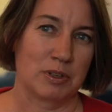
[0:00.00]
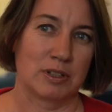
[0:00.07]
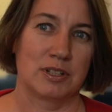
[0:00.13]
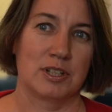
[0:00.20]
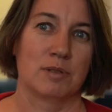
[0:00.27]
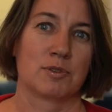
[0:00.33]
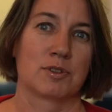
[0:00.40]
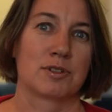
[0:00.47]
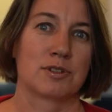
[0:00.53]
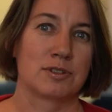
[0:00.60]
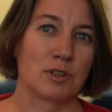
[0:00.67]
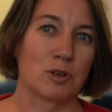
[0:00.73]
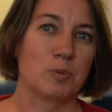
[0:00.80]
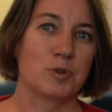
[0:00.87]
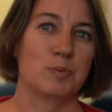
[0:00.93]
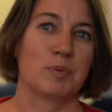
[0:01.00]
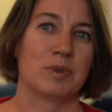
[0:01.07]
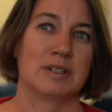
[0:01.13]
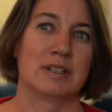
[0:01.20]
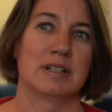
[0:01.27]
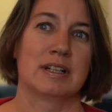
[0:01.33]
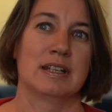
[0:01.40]
but she was stopped
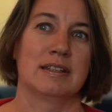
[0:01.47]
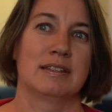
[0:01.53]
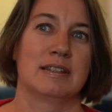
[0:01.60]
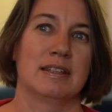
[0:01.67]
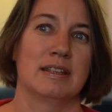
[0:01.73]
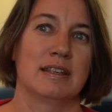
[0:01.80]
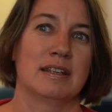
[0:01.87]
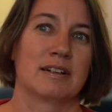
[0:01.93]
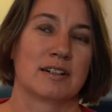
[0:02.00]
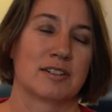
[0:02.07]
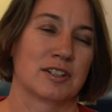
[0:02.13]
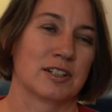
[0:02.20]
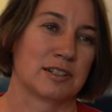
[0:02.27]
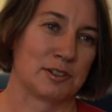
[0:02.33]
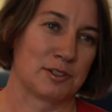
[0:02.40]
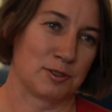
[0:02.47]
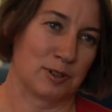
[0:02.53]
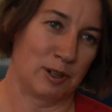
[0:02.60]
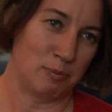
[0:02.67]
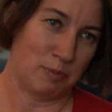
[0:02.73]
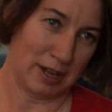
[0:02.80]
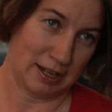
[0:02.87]
by the
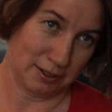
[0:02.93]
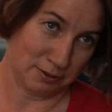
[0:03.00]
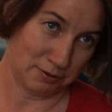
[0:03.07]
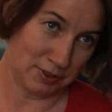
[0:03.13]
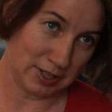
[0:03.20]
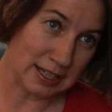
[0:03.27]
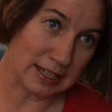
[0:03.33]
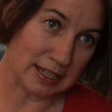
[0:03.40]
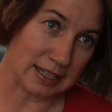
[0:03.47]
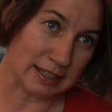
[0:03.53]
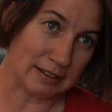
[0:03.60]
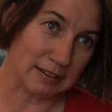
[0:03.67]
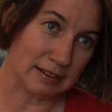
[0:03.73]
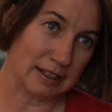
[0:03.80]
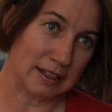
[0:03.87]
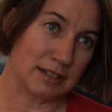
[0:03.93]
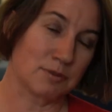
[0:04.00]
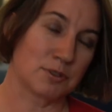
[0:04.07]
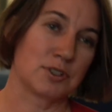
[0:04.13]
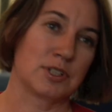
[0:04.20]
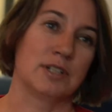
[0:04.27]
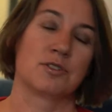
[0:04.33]
Agricultural Bank of India and
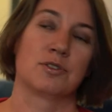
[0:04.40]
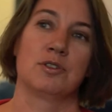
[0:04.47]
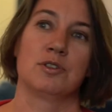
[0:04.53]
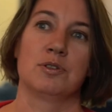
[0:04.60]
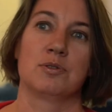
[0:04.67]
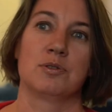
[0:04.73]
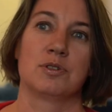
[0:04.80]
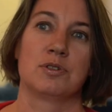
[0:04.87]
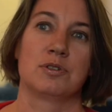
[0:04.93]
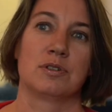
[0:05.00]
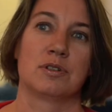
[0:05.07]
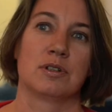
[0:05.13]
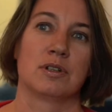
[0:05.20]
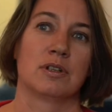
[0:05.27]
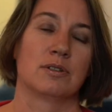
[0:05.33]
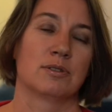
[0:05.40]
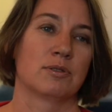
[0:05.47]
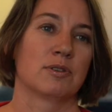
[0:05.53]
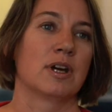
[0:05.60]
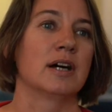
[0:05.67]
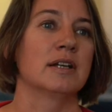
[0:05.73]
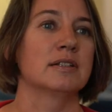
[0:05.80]
was introduced to
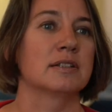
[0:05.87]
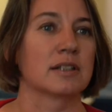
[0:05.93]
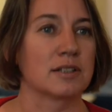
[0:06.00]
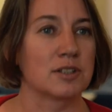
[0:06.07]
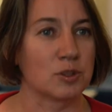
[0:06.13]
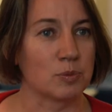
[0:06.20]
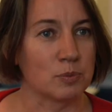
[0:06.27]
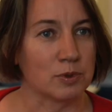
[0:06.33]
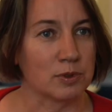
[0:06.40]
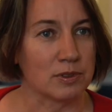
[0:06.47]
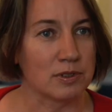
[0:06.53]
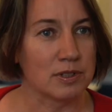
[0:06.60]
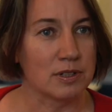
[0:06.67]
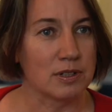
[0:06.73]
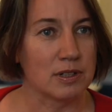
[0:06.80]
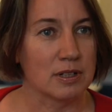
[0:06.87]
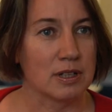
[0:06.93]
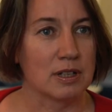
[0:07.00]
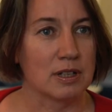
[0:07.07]
an untouchables